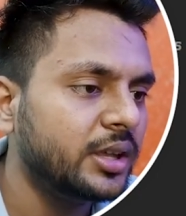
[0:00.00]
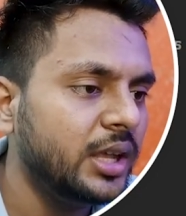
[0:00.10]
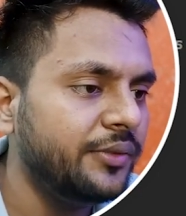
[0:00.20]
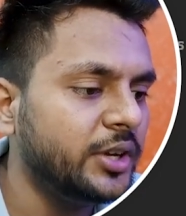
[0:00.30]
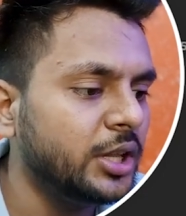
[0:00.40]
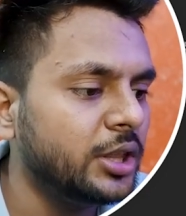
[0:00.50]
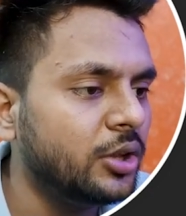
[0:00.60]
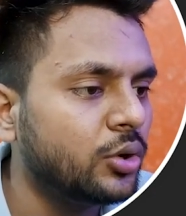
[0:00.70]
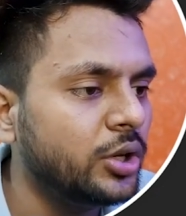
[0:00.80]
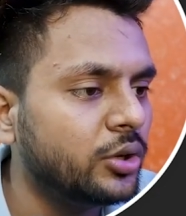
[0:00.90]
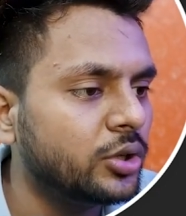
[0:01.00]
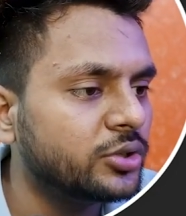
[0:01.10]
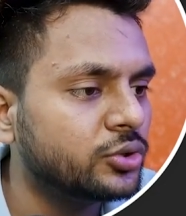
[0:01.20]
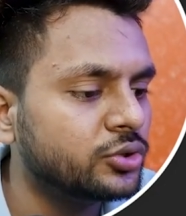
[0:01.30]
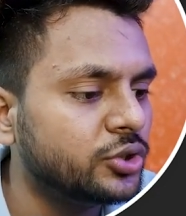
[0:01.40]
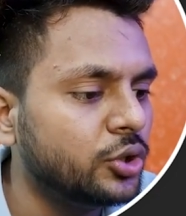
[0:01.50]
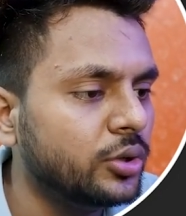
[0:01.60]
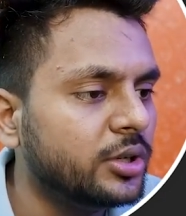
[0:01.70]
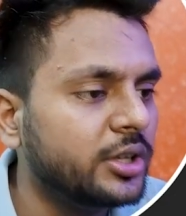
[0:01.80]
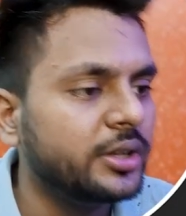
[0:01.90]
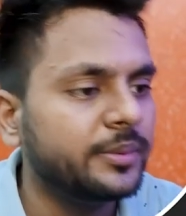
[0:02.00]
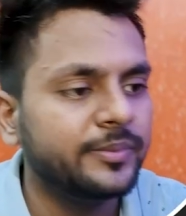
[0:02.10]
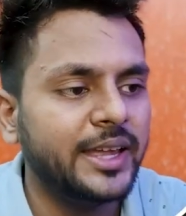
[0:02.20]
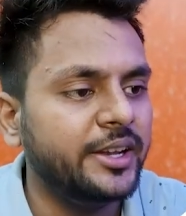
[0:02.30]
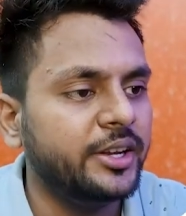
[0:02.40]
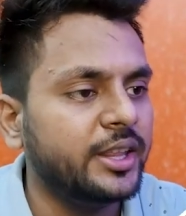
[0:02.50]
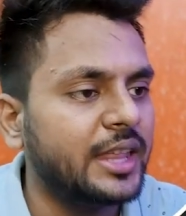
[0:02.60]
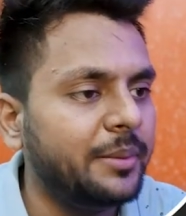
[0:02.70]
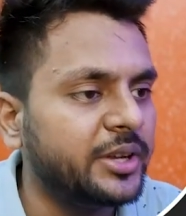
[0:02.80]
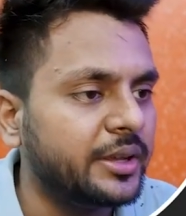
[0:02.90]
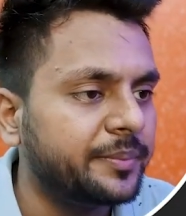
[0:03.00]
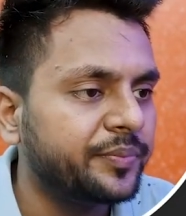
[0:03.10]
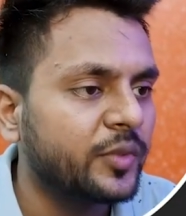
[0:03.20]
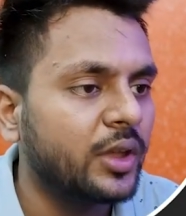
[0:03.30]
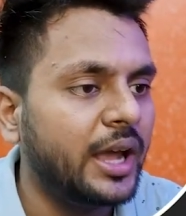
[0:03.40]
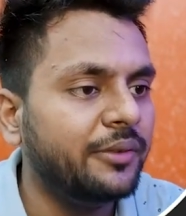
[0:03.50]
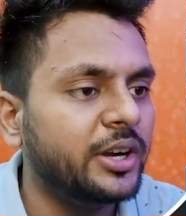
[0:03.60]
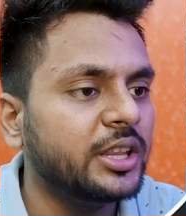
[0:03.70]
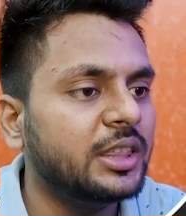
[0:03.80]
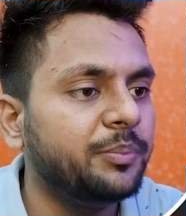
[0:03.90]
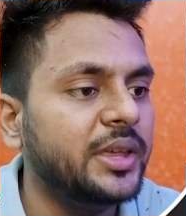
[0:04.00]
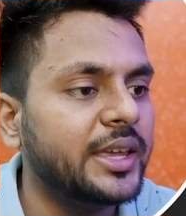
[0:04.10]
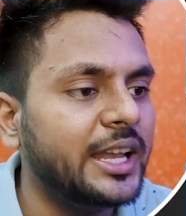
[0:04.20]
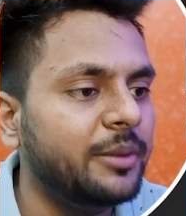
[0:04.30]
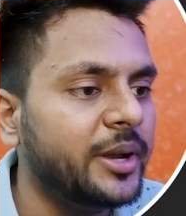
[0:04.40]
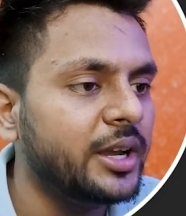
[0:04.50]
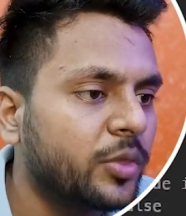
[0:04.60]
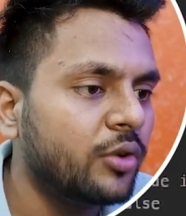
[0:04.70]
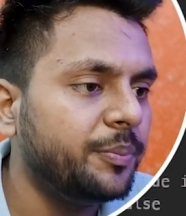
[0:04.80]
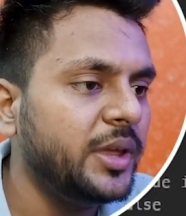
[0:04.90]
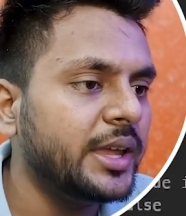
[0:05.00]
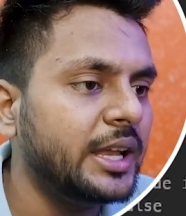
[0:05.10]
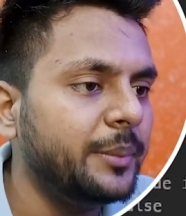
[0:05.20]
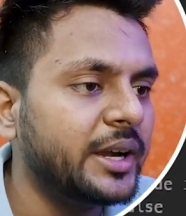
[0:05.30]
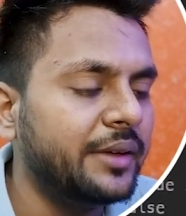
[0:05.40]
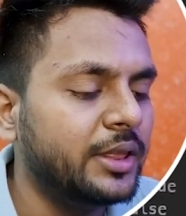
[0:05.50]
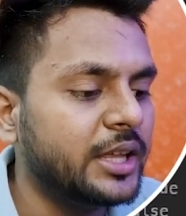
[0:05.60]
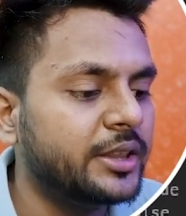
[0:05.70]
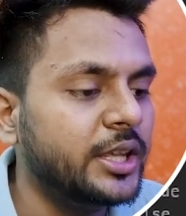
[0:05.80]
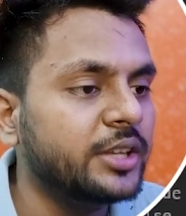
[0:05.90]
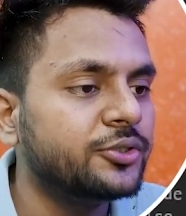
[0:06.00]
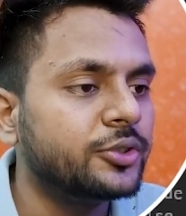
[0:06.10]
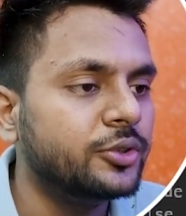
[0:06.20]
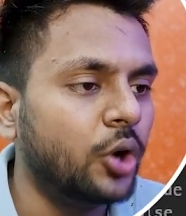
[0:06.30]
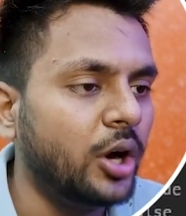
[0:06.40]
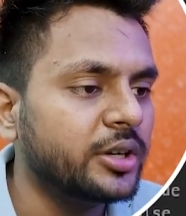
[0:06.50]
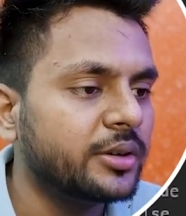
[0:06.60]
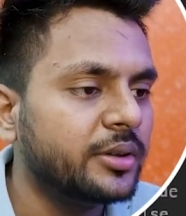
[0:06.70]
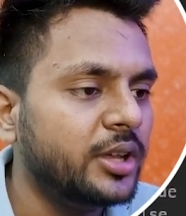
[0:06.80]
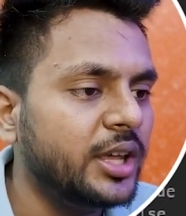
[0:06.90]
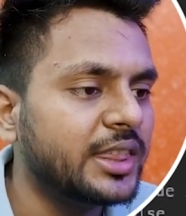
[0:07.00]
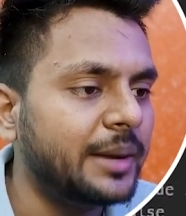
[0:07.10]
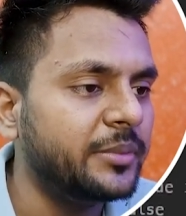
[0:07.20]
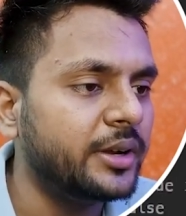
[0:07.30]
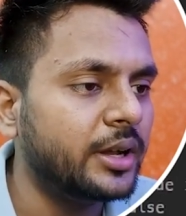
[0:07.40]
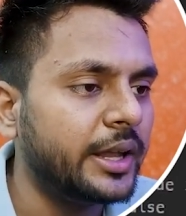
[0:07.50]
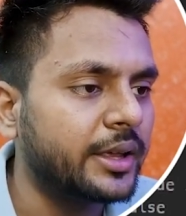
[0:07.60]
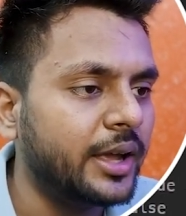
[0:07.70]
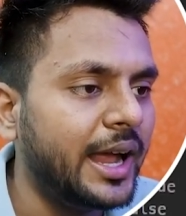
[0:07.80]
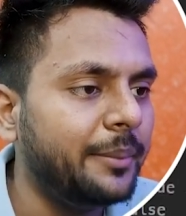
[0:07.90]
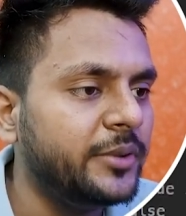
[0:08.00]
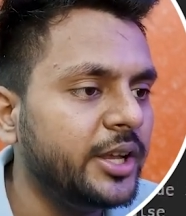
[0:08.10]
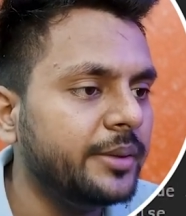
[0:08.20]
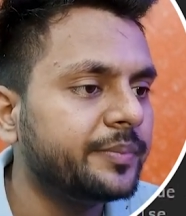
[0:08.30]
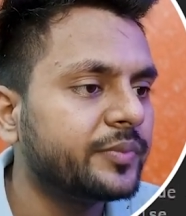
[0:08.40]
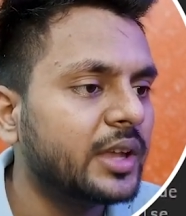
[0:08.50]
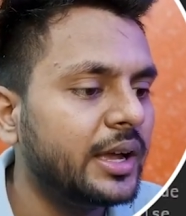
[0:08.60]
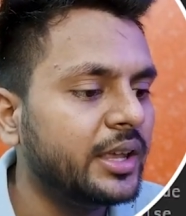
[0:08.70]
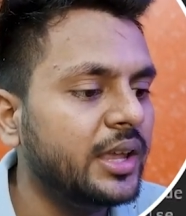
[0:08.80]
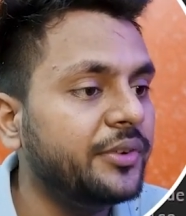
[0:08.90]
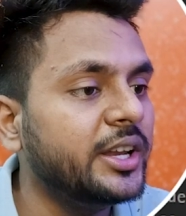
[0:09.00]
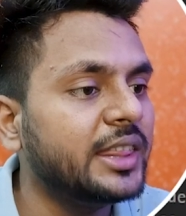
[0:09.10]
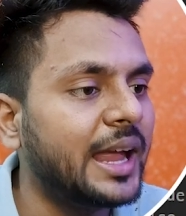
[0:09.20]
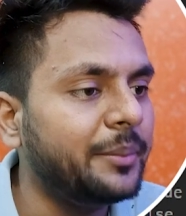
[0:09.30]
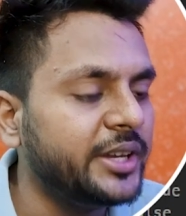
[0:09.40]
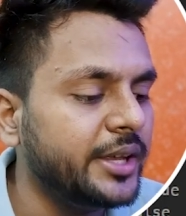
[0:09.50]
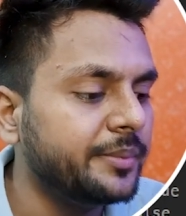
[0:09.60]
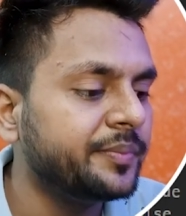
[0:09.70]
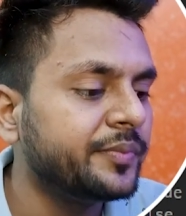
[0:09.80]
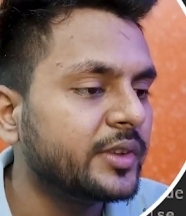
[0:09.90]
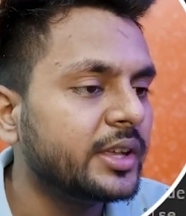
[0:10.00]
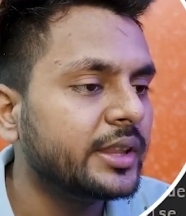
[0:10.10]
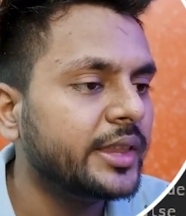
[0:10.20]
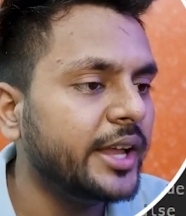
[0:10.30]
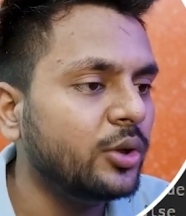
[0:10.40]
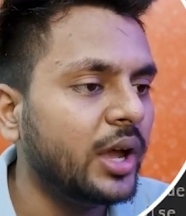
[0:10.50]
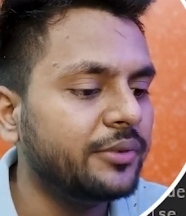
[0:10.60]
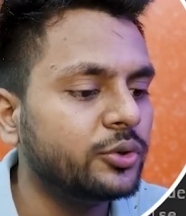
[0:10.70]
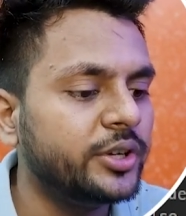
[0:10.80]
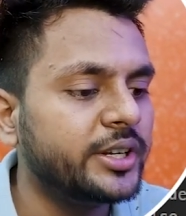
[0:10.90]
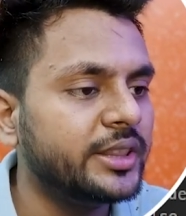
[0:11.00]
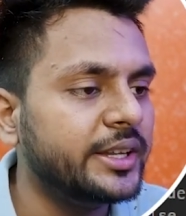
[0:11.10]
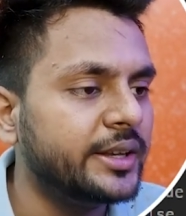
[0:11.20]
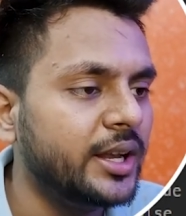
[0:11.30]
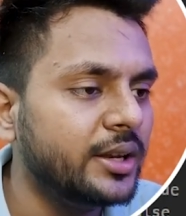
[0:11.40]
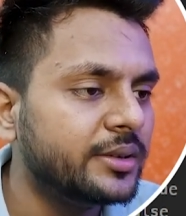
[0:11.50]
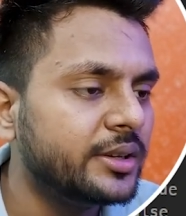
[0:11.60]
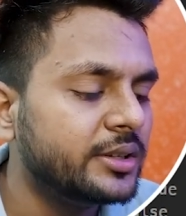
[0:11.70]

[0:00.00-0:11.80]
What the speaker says: If it is equals to 0, then it is empty. And what is the peak element? So peak element, I will say this dot is empty. If it is empty, then you have to return the null.